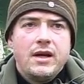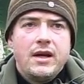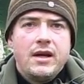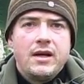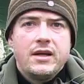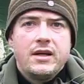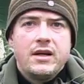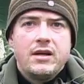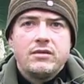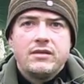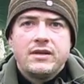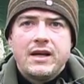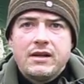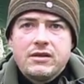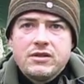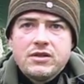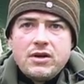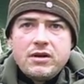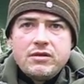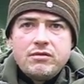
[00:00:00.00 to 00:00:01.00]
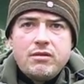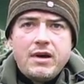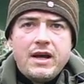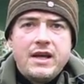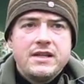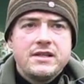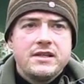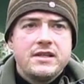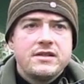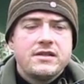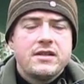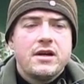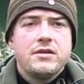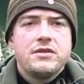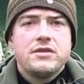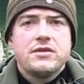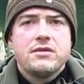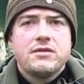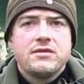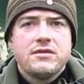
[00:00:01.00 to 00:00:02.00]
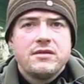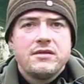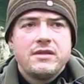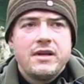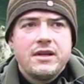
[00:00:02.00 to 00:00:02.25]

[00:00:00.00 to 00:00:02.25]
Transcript: you know, deltoid raises, those sorts of